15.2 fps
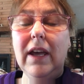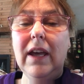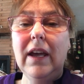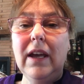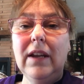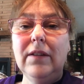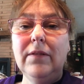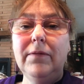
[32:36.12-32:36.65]

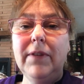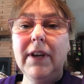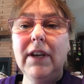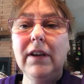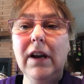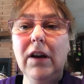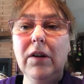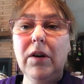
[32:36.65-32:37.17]
and
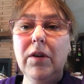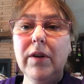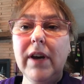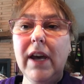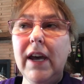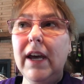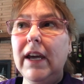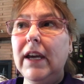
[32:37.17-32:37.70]
figure out
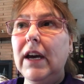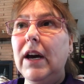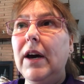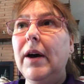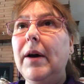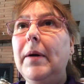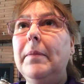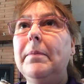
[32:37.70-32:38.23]
okay
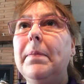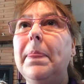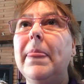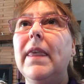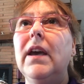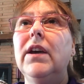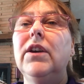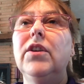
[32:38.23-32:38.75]
um,
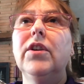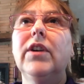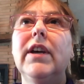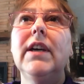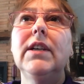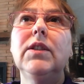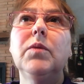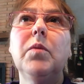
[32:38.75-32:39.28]
your
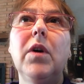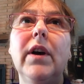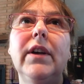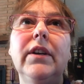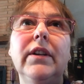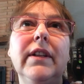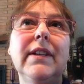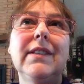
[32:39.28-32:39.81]
kids want
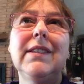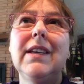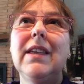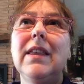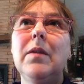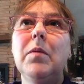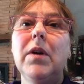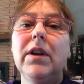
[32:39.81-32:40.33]
you to, let's say
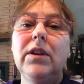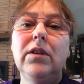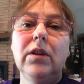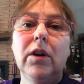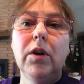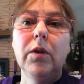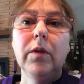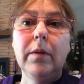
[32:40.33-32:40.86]
they want you
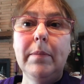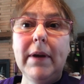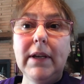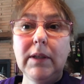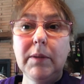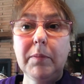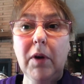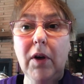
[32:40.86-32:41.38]
to go to a
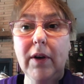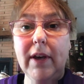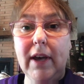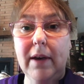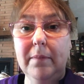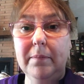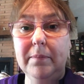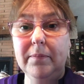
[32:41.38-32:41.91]
baseball
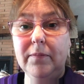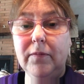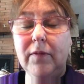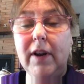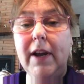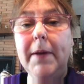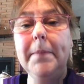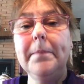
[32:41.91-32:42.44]
game
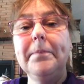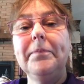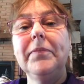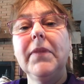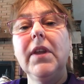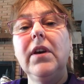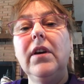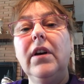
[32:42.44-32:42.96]
right
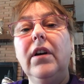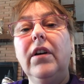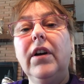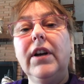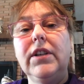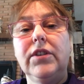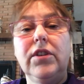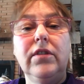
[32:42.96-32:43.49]
all
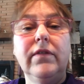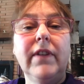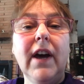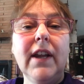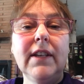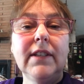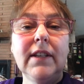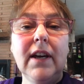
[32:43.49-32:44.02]
right so you've
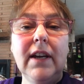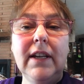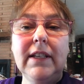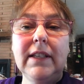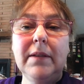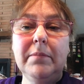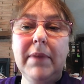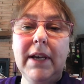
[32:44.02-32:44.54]
got a son
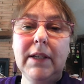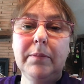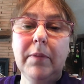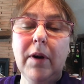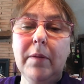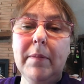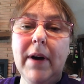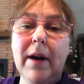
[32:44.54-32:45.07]
he's in
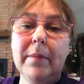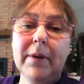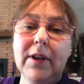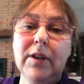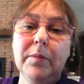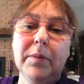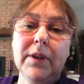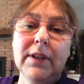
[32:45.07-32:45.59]
baseball mom
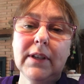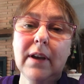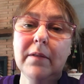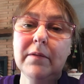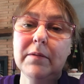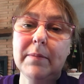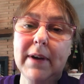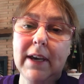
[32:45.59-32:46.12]
can you please
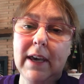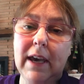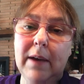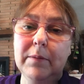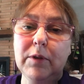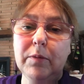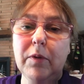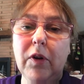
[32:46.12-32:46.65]
come to my
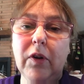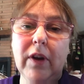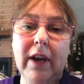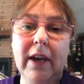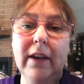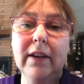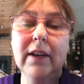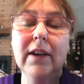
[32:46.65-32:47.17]
game tomorrow
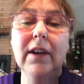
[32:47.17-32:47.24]
night